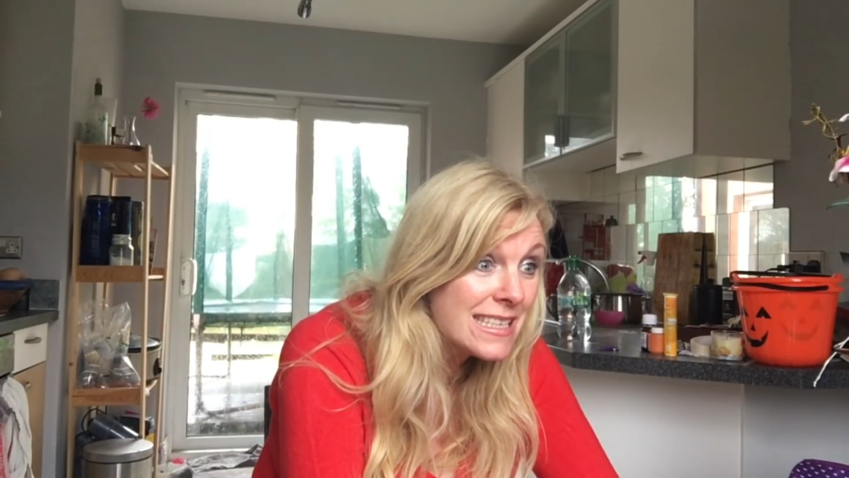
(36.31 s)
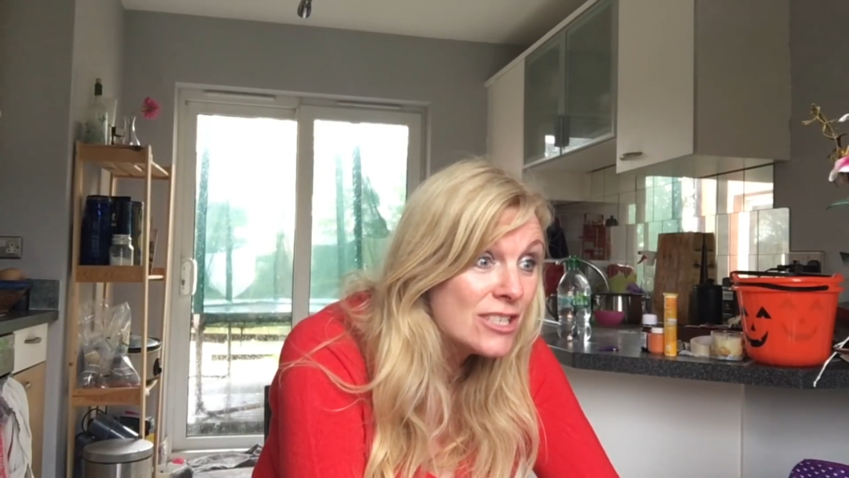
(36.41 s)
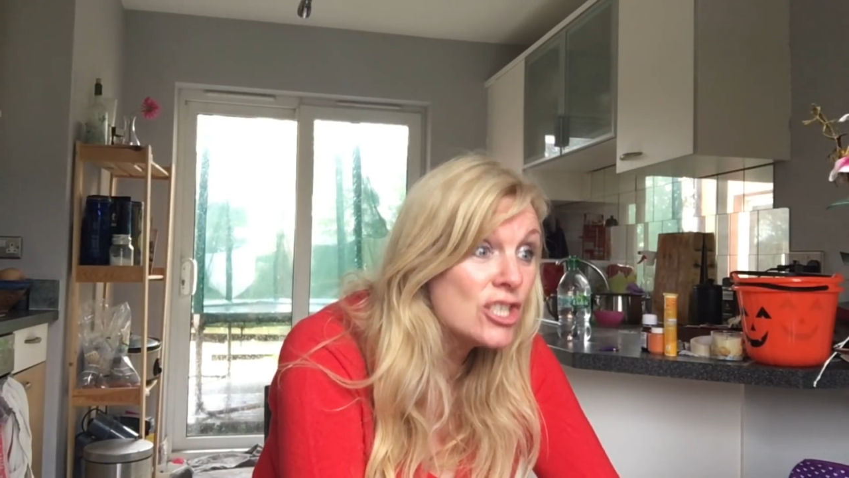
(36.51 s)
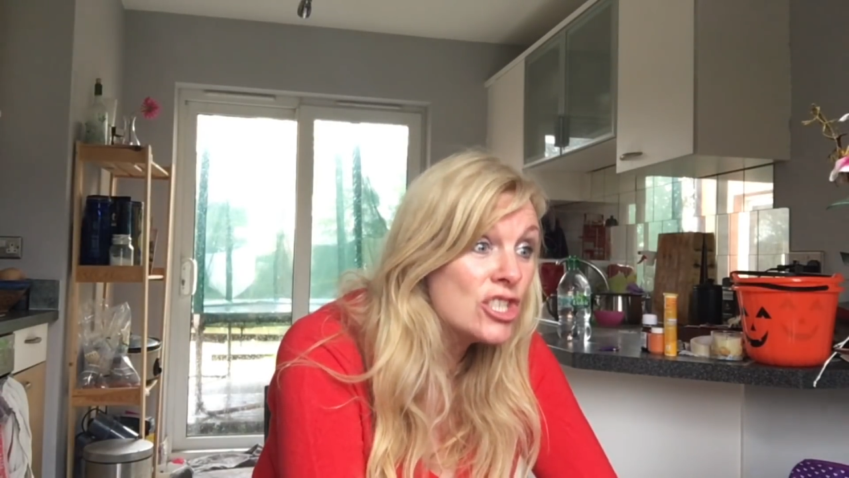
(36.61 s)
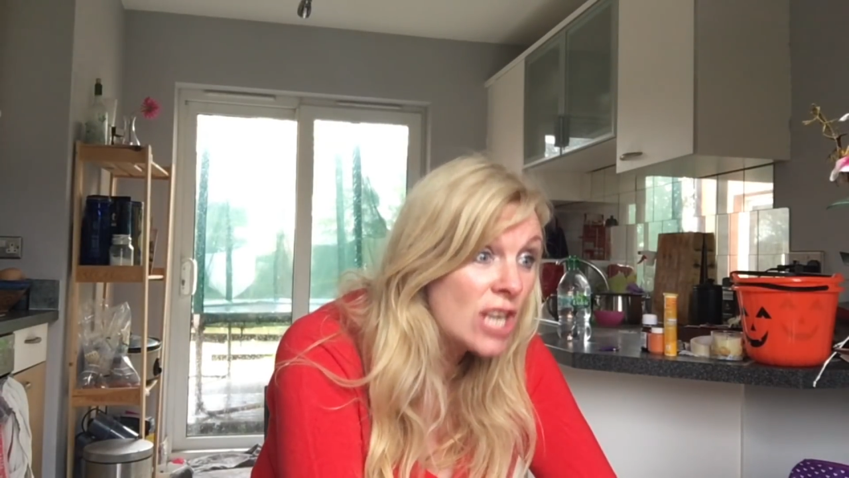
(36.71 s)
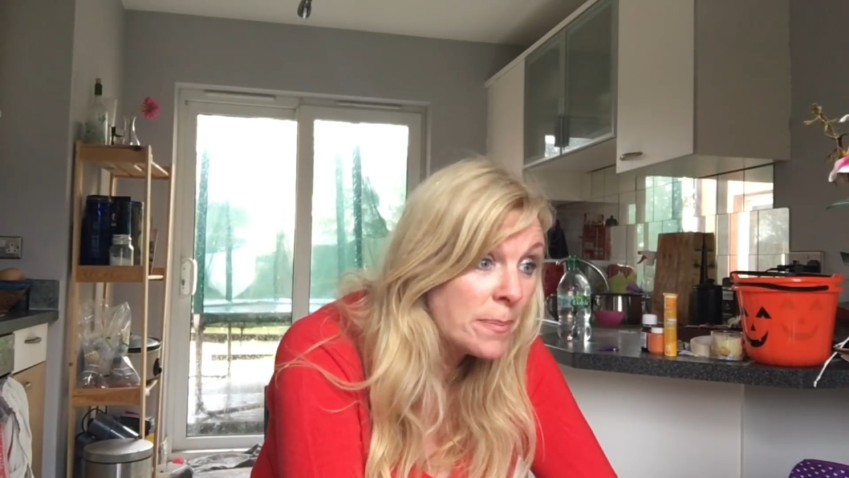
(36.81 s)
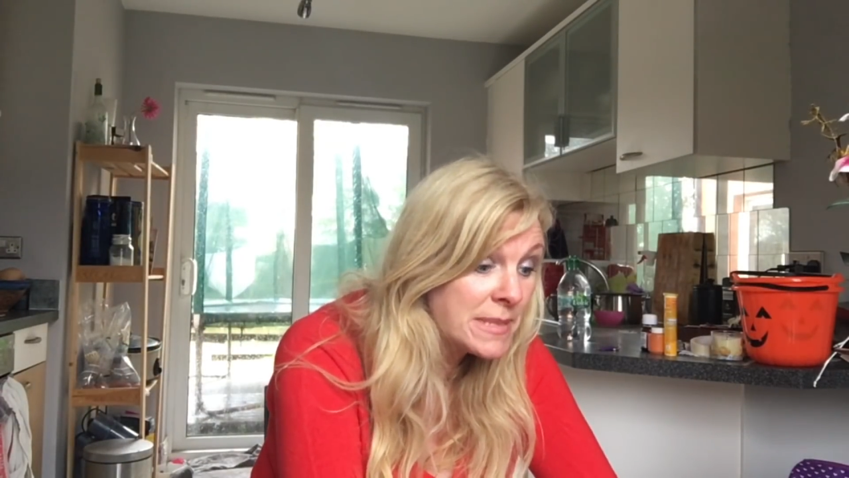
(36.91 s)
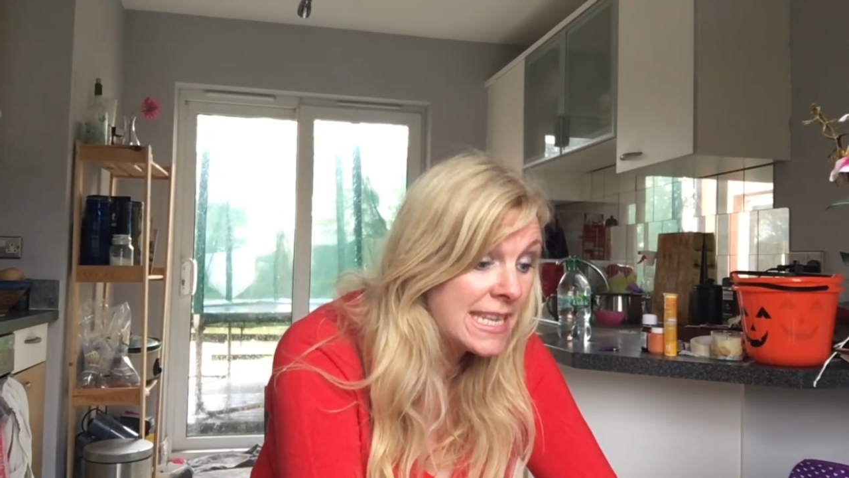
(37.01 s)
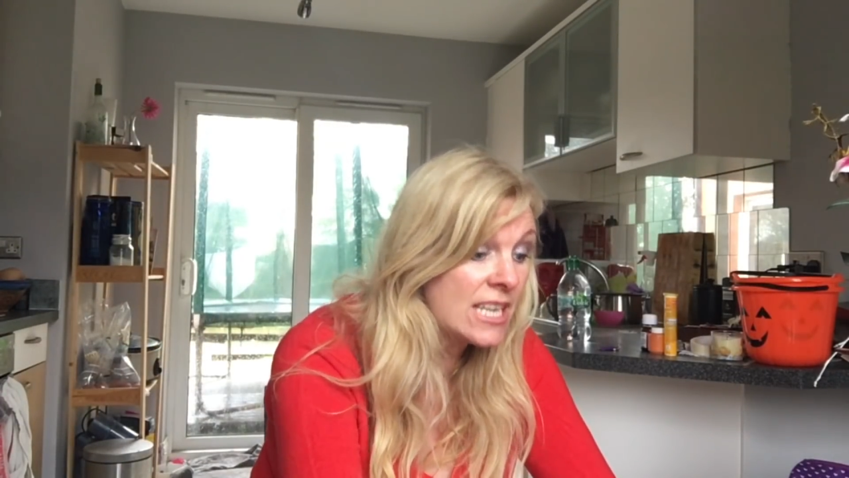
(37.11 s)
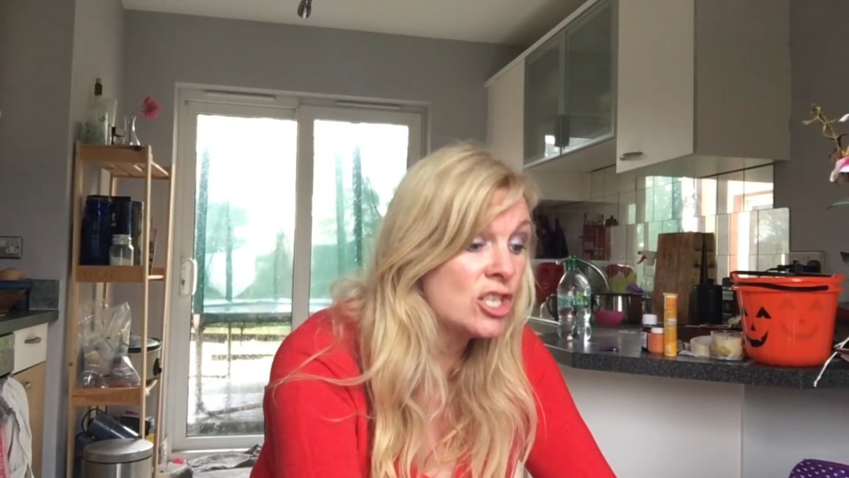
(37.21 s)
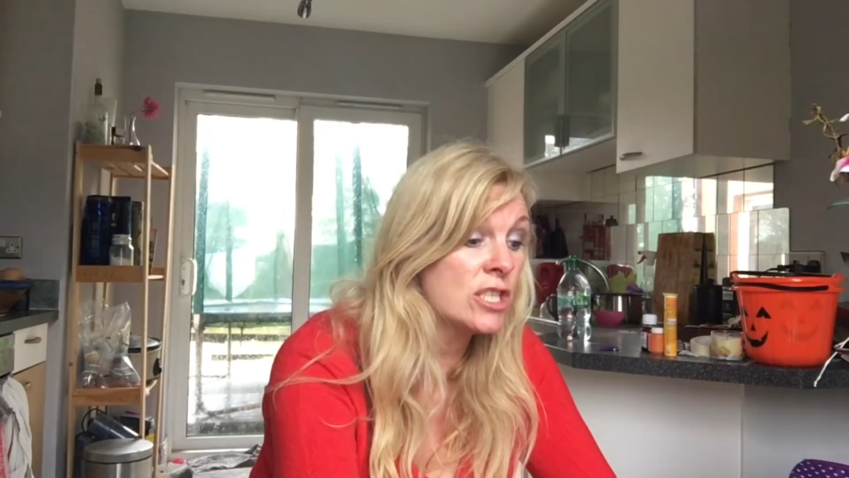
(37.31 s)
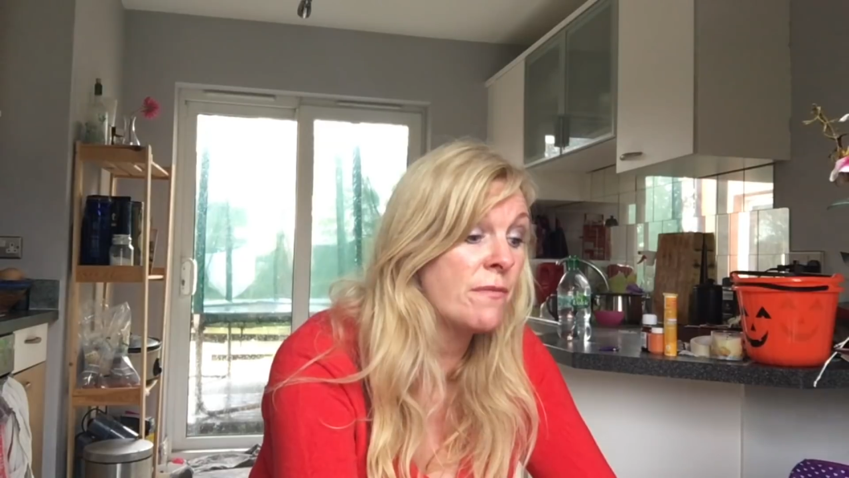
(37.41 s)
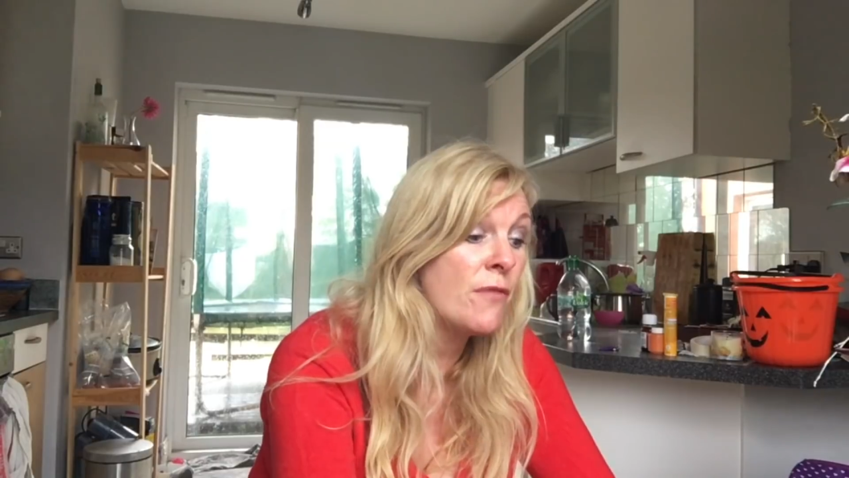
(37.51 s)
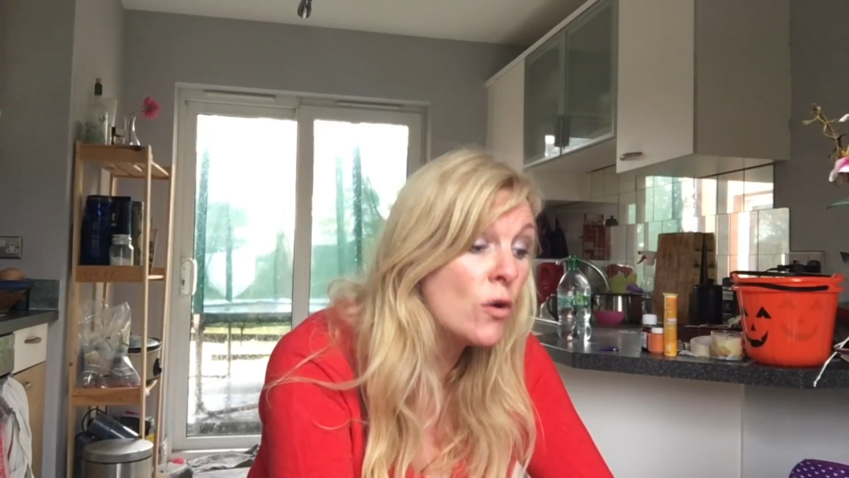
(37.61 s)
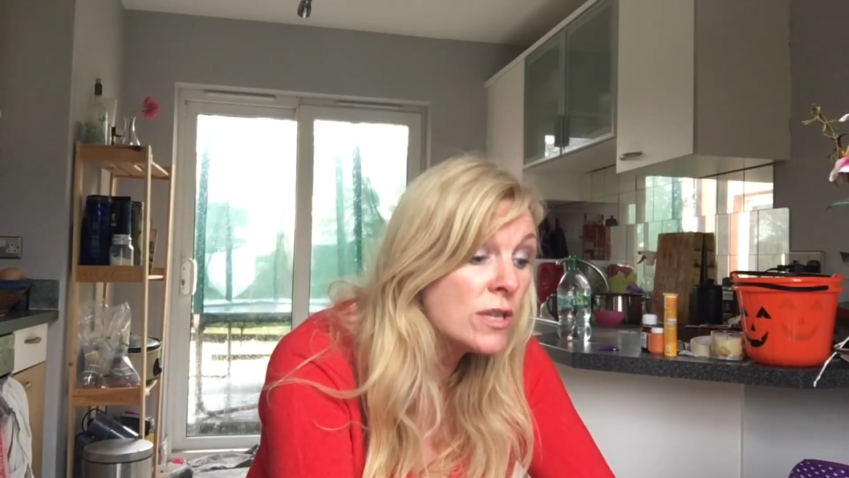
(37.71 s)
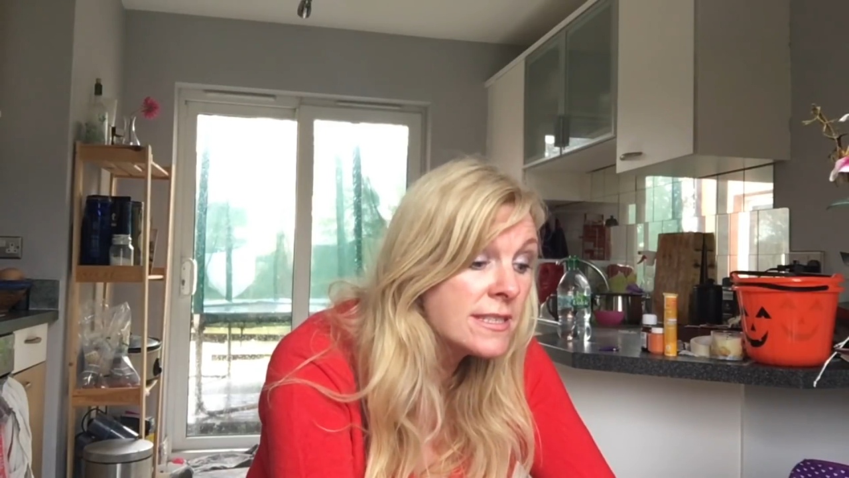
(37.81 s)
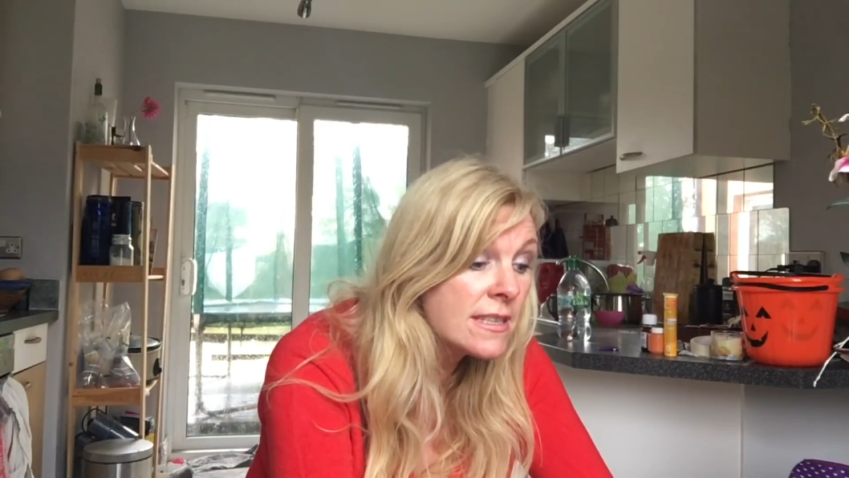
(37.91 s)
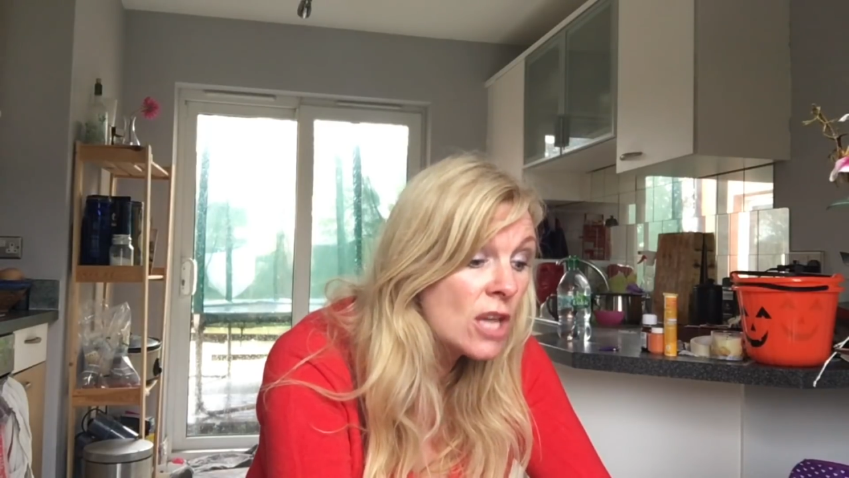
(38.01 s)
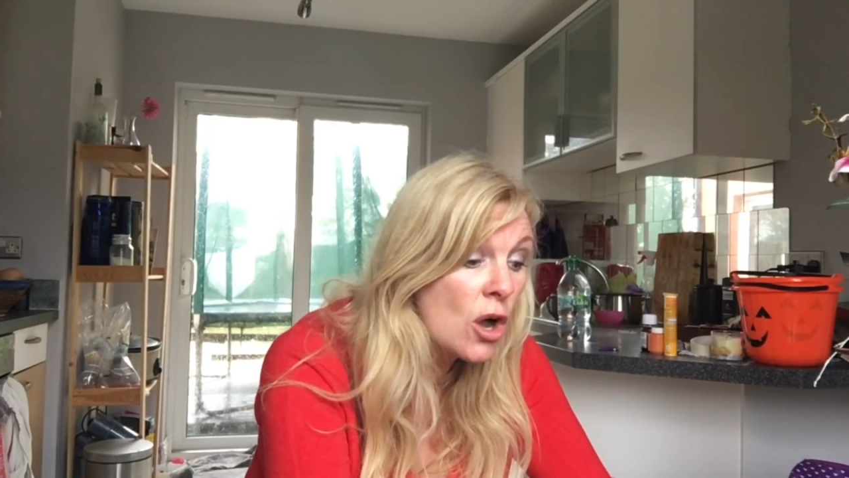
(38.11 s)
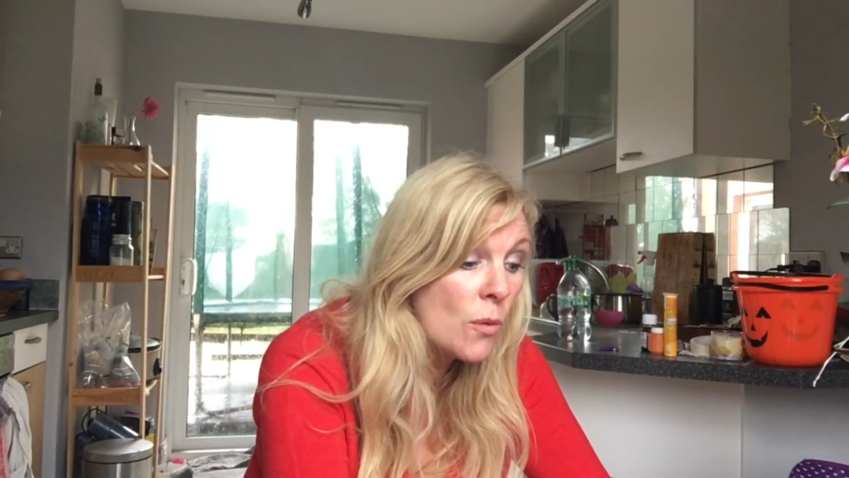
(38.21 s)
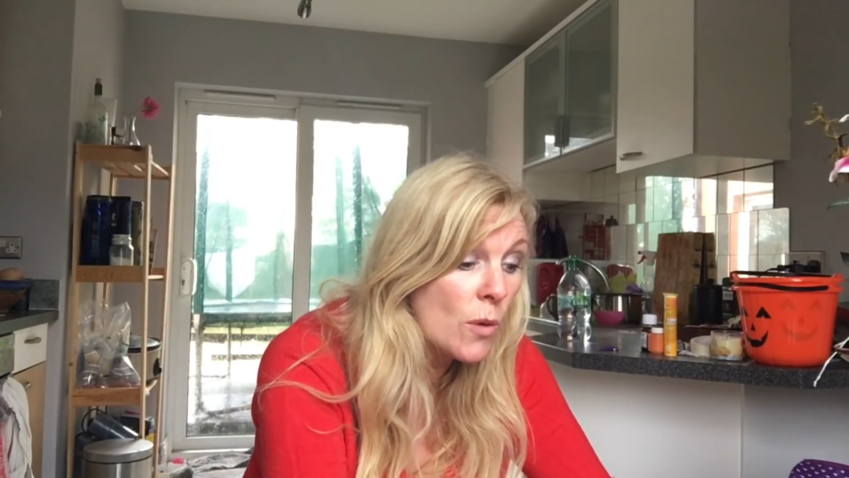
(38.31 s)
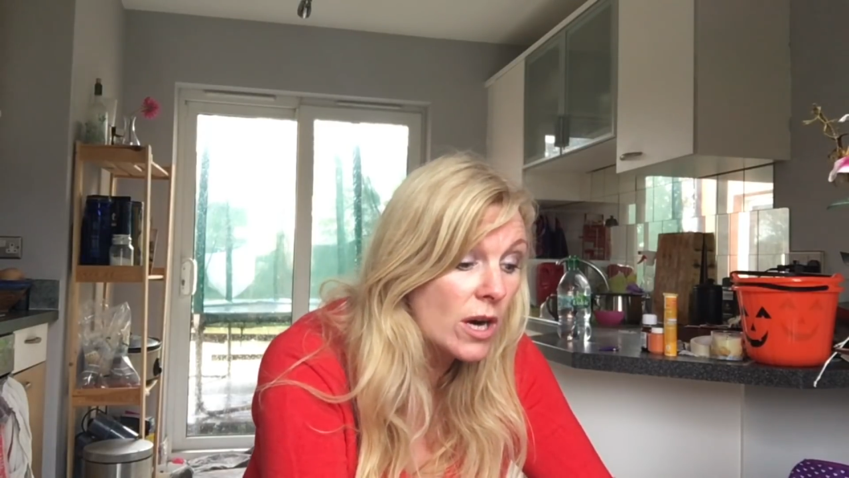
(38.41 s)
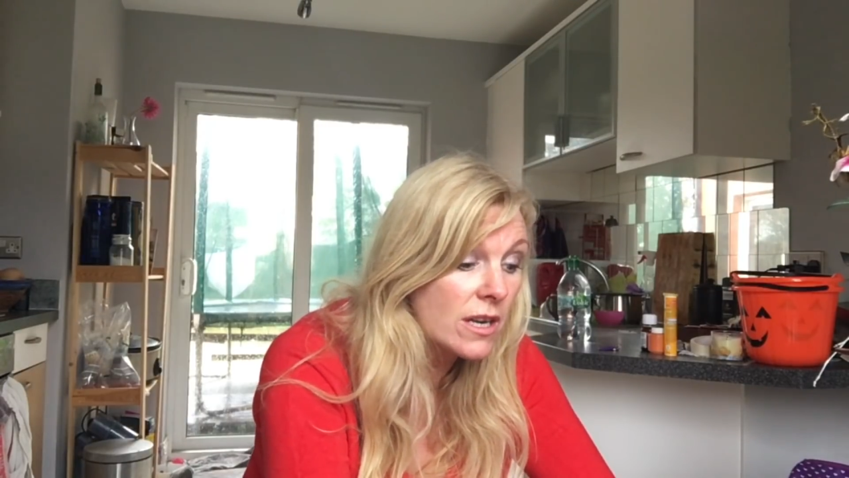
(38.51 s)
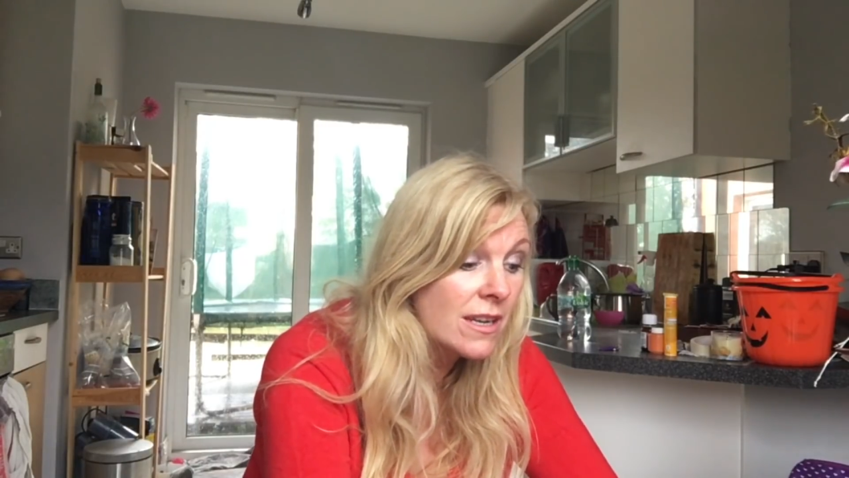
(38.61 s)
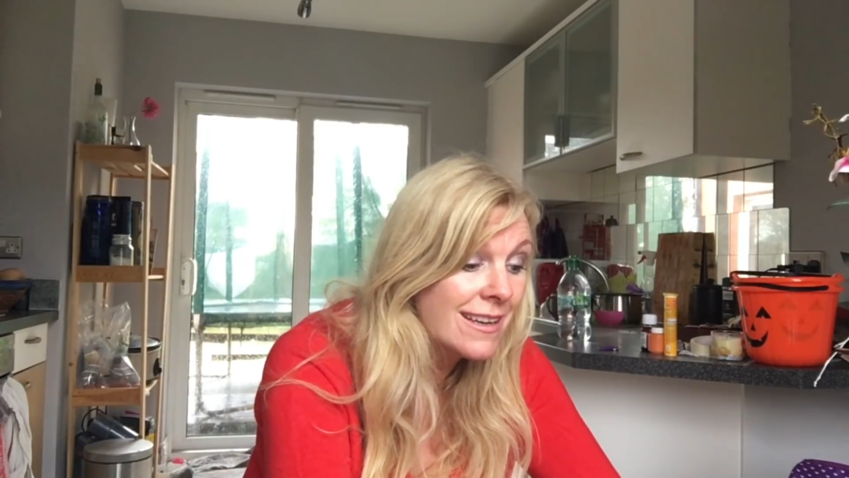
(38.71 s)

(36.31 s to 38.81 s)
Just stop singing, just focus on the homework.